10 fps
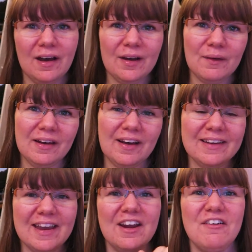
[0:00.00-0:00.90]
I
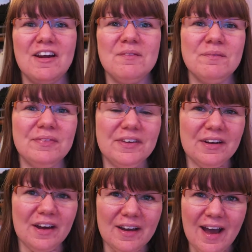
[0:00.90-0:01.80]
like hearing, you
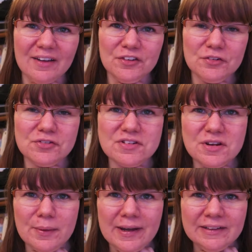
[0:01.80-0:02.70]
know, how you're all
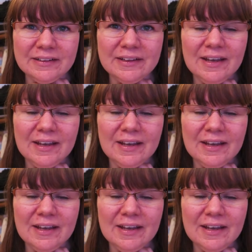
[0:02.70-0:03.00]
doing.